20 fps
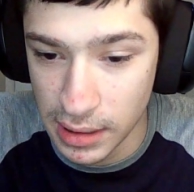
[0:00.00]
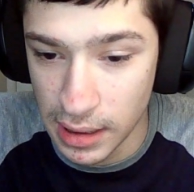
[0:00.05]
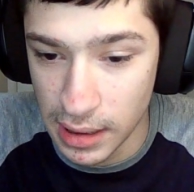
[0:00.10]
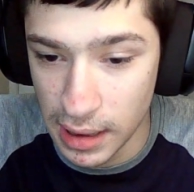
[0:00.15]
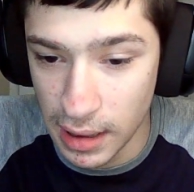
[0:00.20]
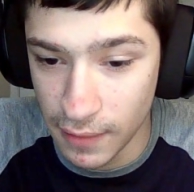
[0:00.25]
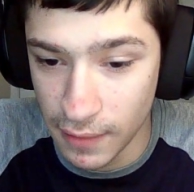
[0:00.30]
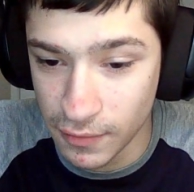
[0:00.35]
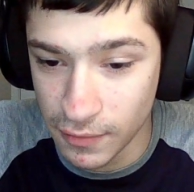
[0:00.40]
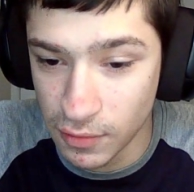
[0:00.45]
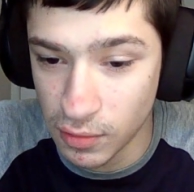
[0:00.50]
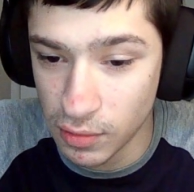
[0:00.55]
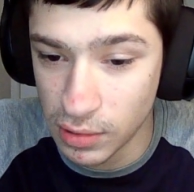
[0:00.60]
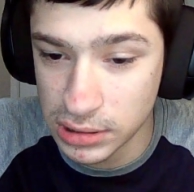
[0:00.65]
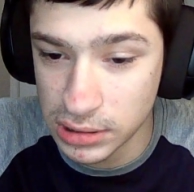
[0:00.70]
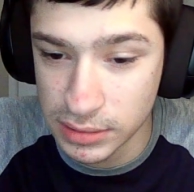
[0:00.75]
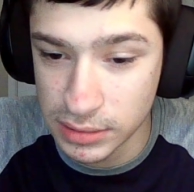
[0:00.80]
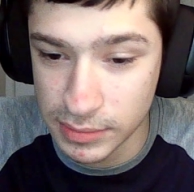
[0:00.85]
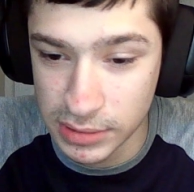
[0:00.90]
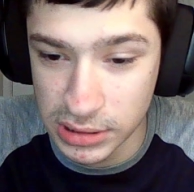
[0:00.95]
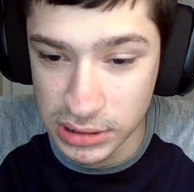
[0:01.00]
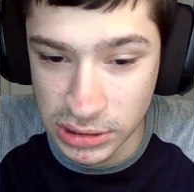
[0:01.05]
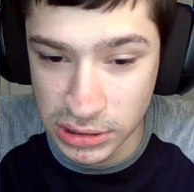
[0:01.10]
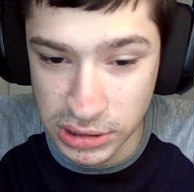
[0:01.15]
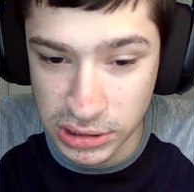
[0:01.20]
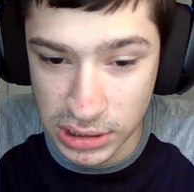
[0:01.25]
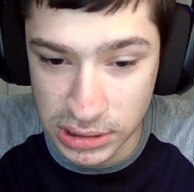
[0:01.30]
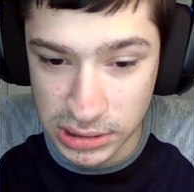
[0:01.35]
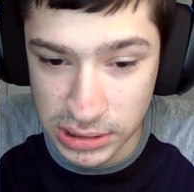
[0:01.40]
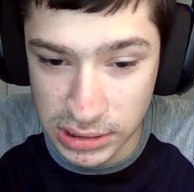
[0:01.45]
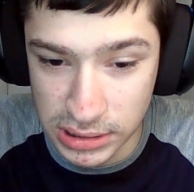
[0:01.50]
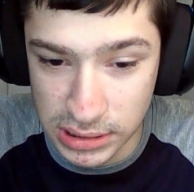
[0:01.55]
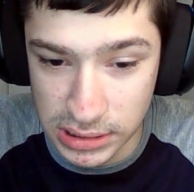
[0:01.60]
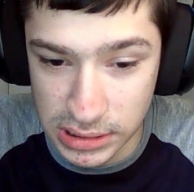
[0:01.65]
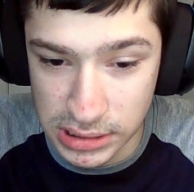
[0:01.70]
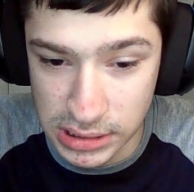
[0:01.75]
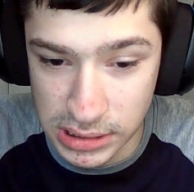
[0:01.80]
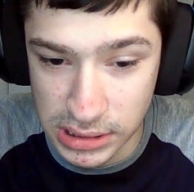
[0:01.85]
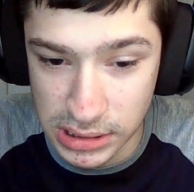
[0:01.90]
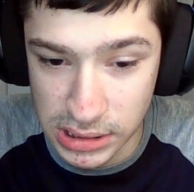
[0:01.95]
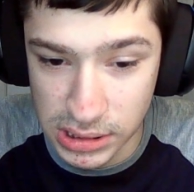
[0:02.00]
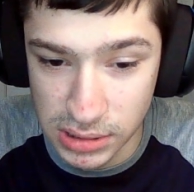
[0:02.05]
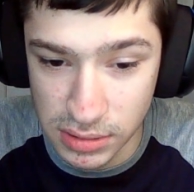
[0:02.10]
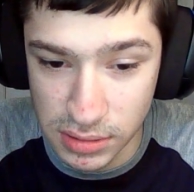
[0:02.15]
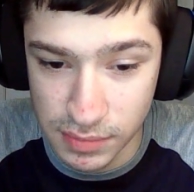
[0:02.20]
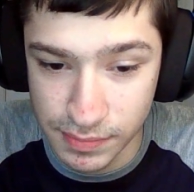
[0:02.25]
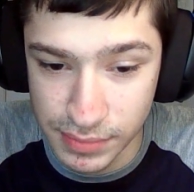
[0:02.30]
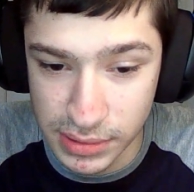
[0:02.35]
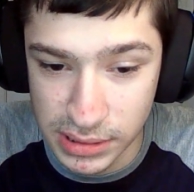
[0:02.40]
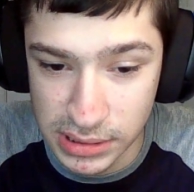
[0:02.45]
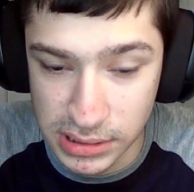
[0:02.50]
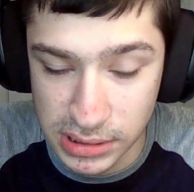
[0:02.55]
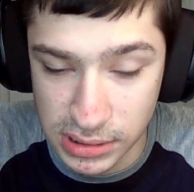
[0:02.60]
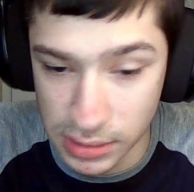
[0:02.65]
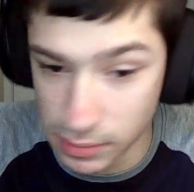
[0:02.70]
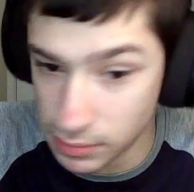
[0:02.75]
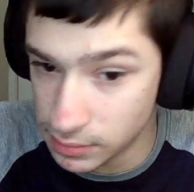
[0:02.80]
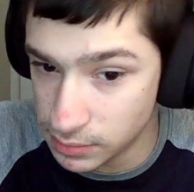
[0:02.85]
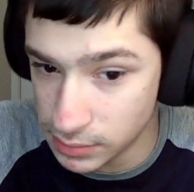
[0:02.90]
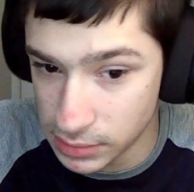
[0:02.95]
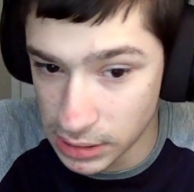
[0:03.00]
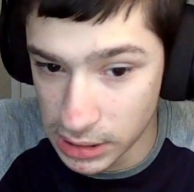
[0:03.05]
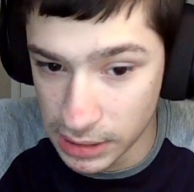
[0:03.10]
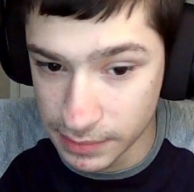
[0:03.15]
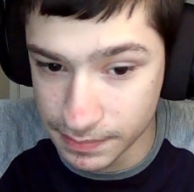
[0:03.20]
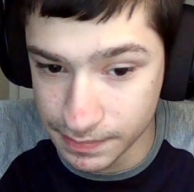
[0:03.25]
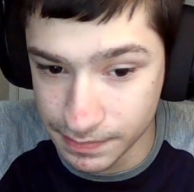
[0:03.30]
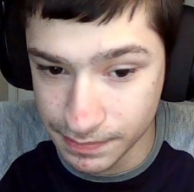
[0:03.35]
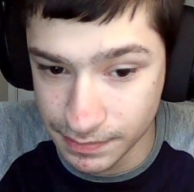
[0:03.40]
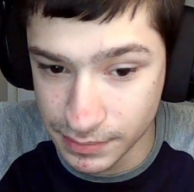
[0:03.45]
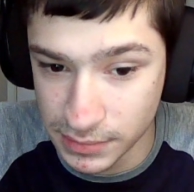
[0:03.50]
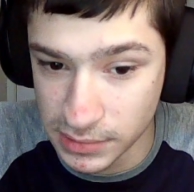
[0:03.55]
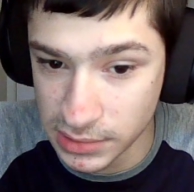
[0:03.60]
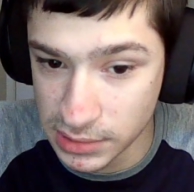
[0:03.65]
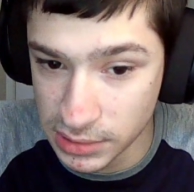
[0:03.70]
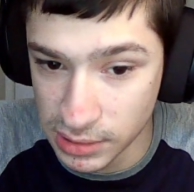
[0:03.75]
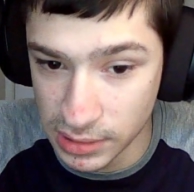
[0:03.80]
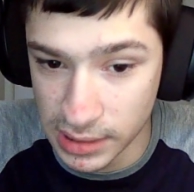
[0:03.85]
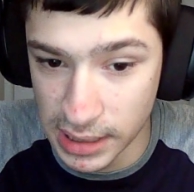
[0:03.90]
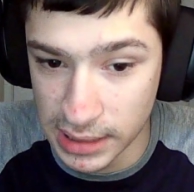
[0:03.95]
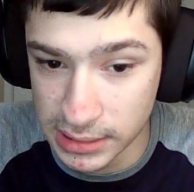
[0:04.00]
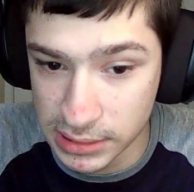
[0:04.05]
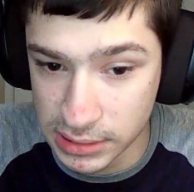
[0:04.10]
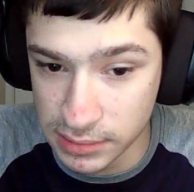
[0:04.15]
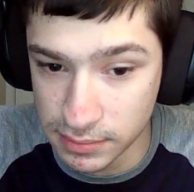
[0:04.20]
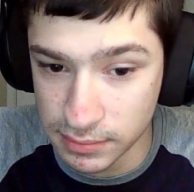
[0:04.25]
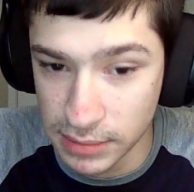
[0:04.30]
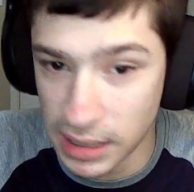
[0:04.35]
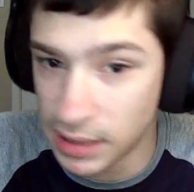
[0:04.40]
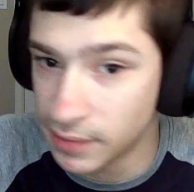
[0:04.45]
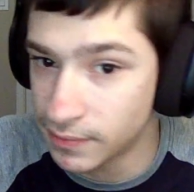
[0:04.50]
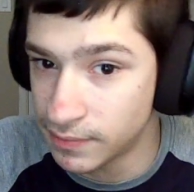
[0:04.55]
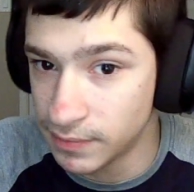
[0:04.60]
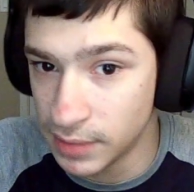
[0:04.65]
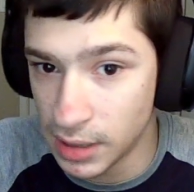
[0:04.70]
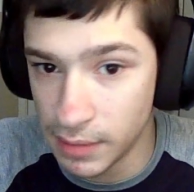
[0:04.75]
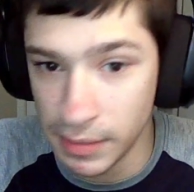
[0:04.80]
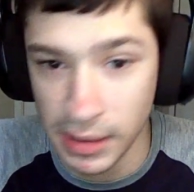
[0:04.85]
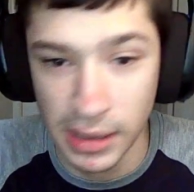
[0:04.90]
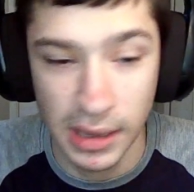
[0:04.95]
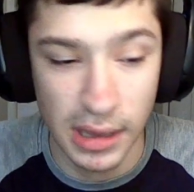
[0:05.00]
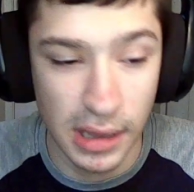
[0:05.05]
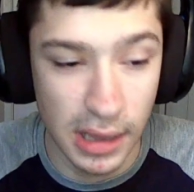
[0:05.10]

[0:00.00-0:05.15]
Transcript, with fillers: And of course, let me adjust the audio a bit. So, uh, you guys might hear me.